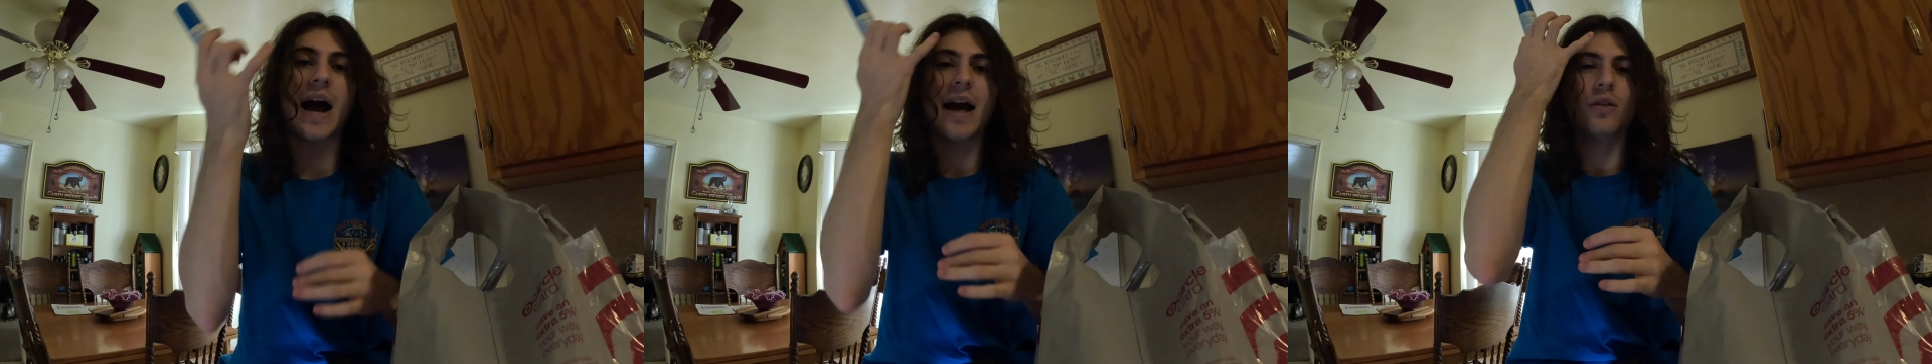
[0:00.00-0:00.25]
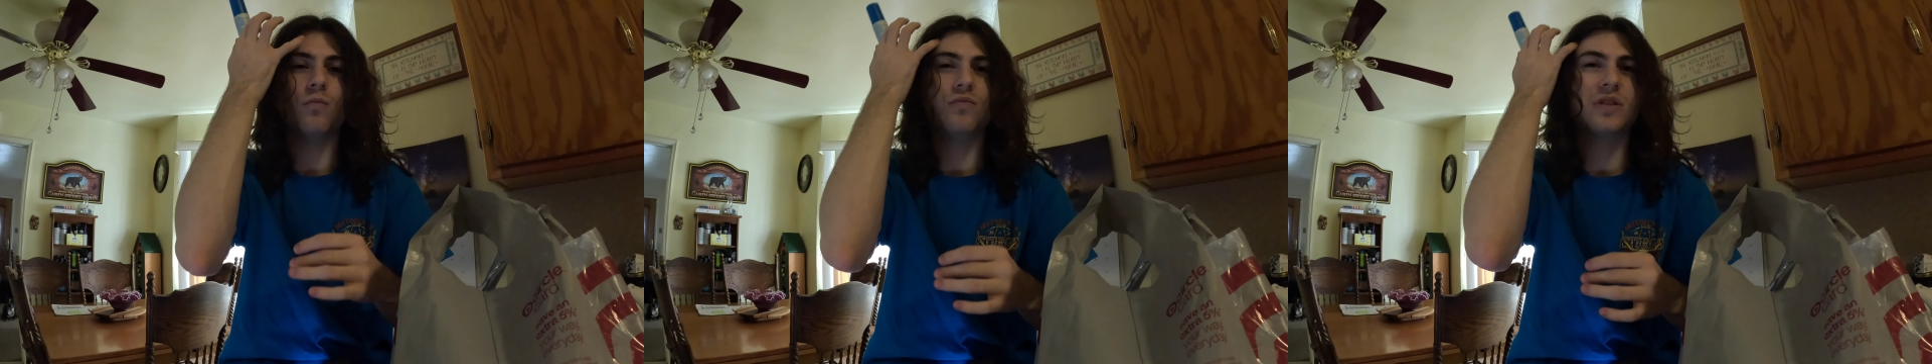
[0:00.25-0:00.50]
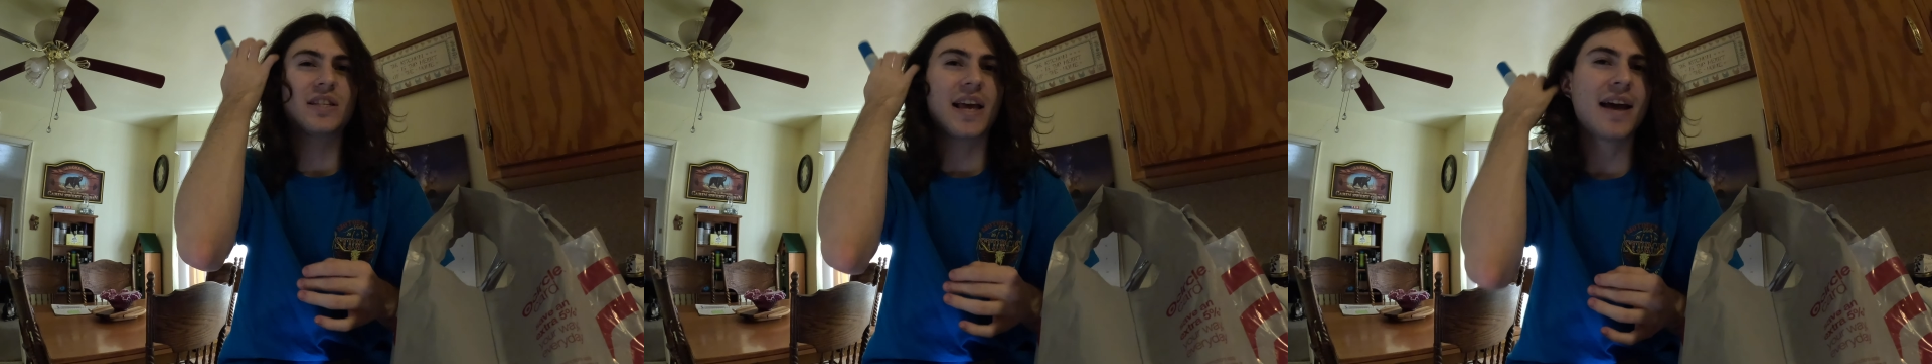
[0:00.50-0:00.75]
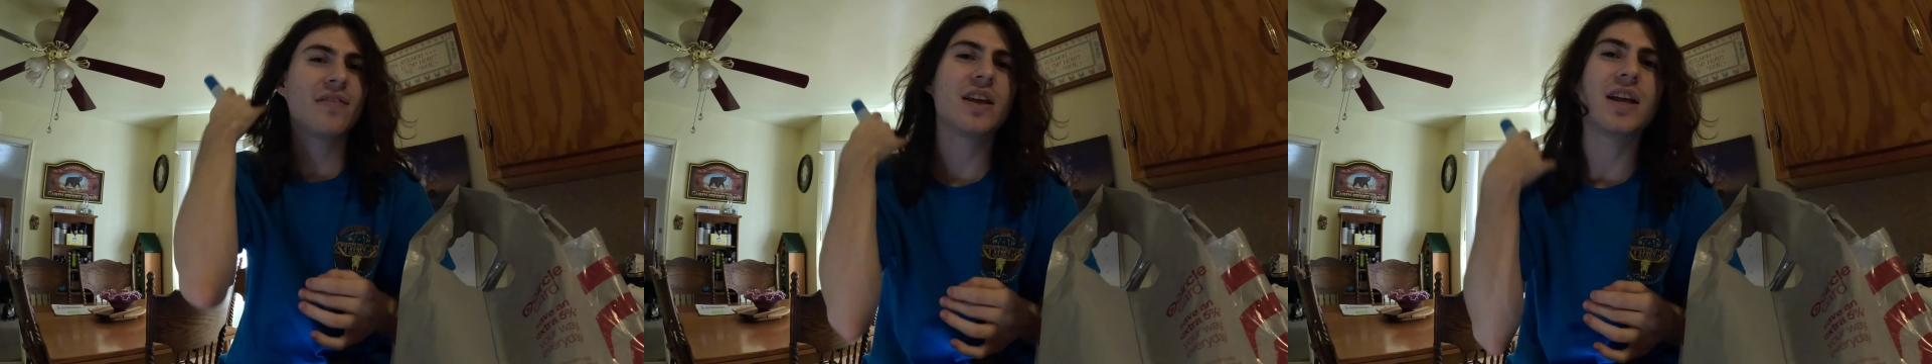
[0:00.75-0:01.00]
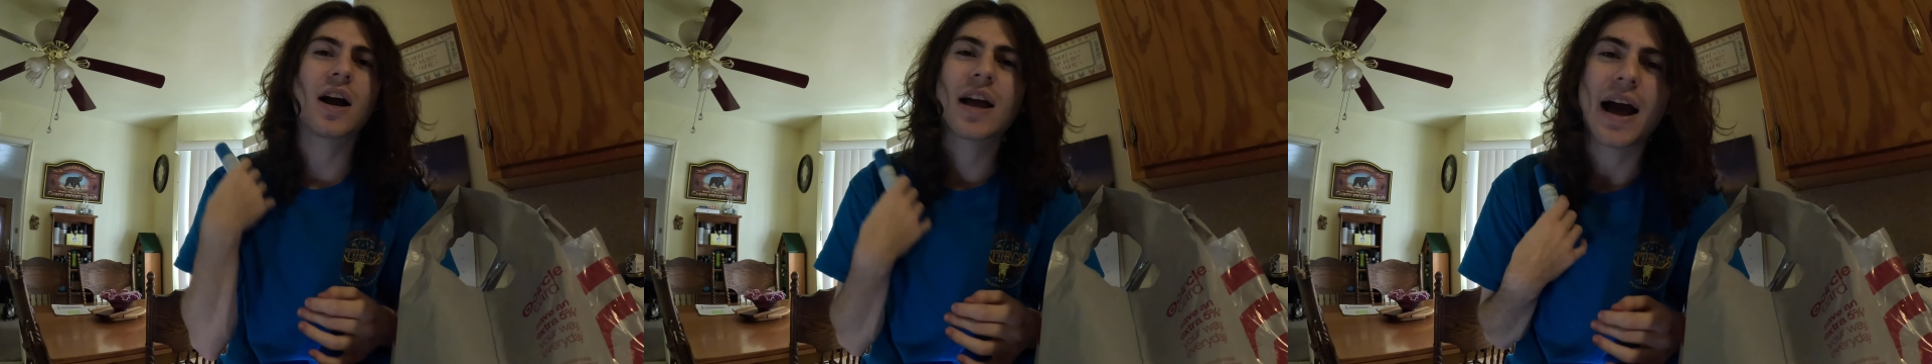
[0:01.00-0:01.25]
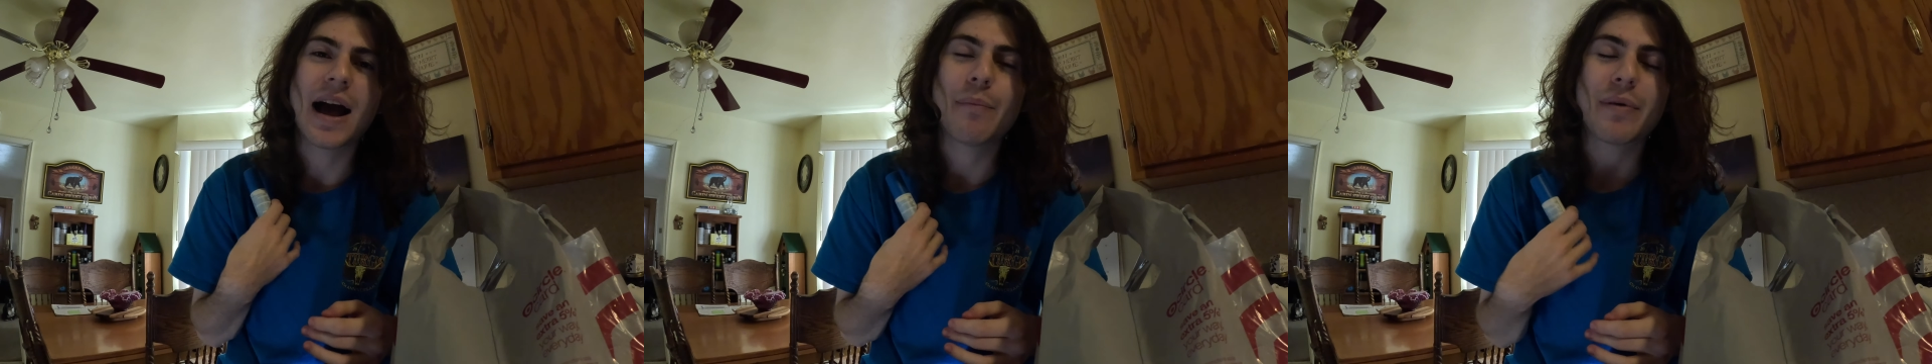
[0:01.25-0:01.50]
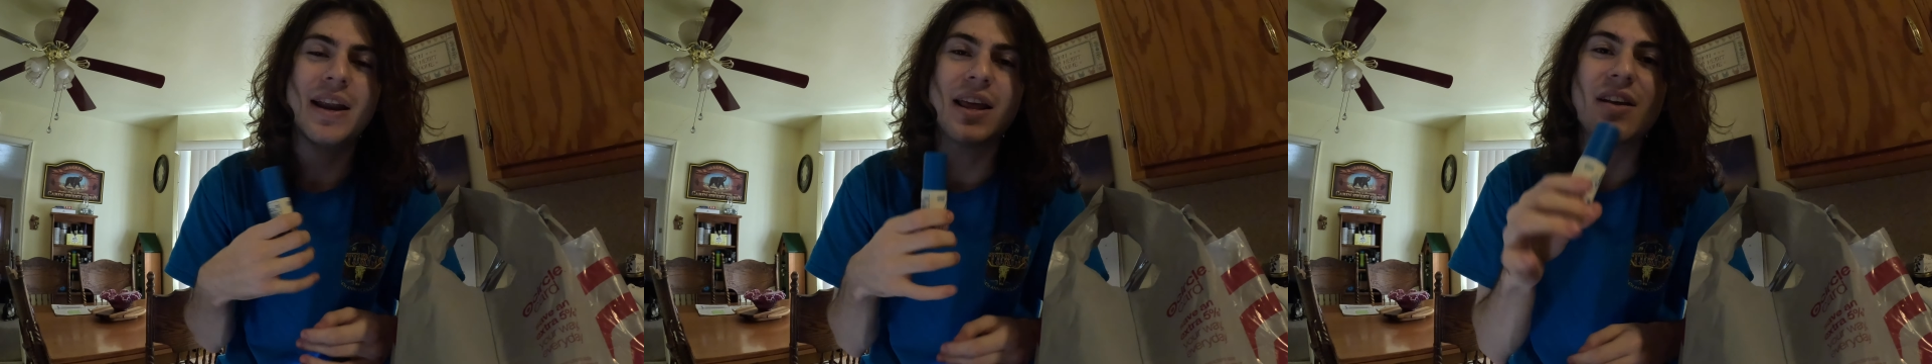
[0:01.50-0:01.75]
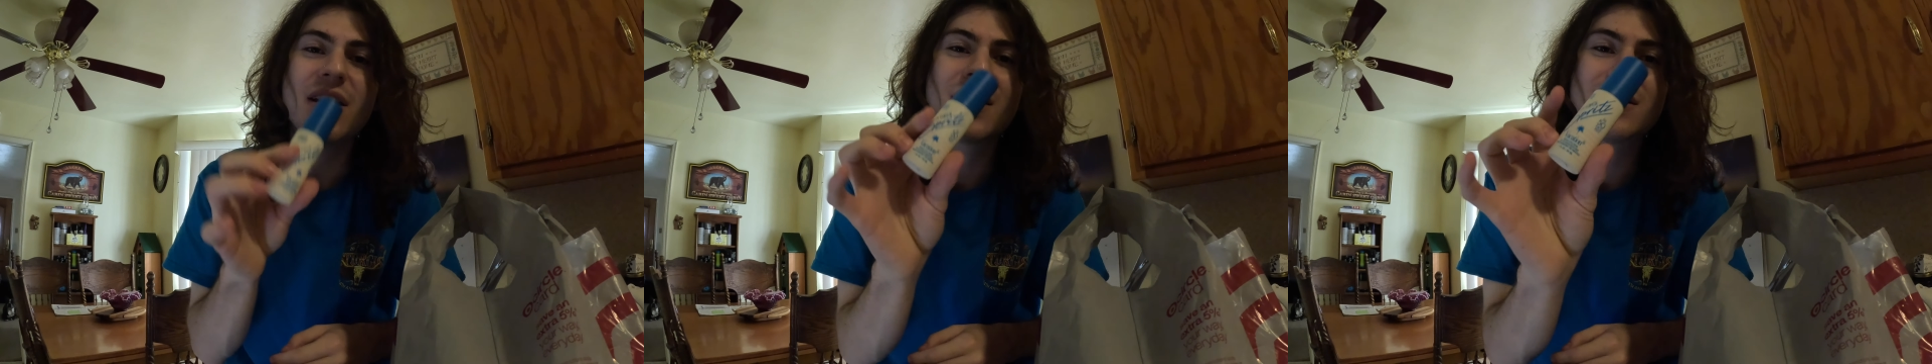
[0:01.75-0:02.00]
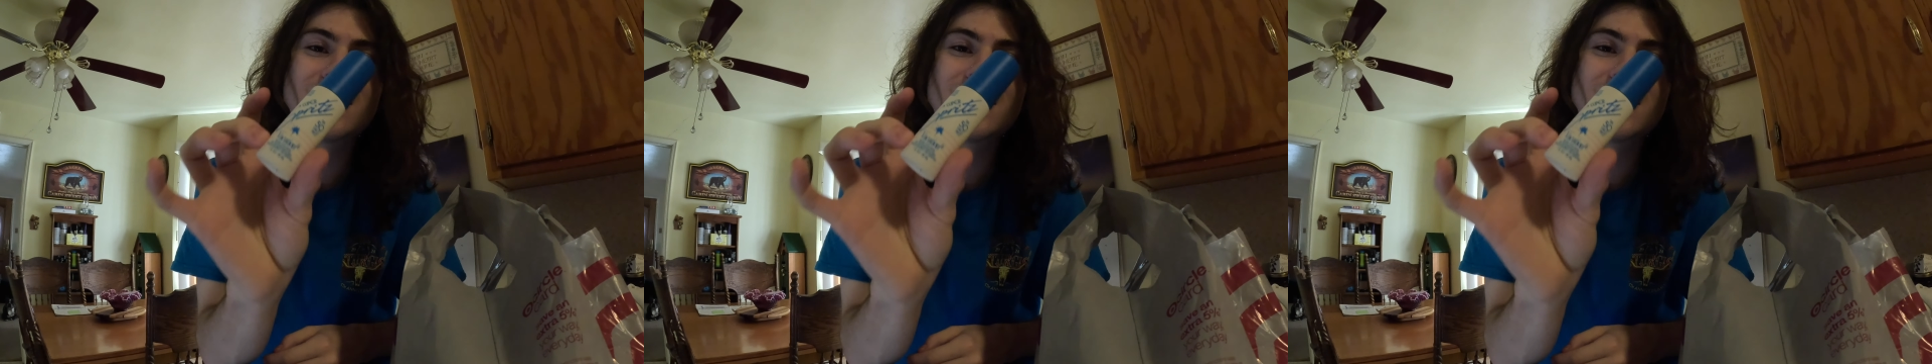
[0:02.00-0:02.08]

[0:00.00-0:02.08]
I scanned the Yuka app and it